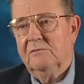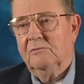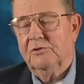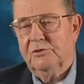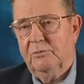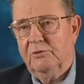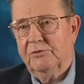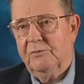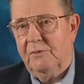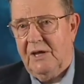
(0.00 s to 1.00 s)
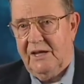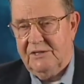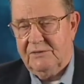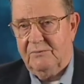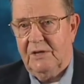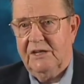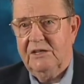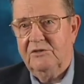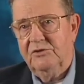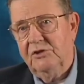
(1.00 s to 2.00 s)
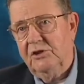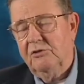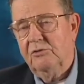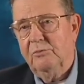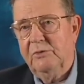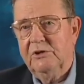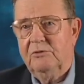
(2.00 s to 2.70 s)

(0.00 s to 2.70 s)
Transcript: was supposed to fly as a flight engineer on a B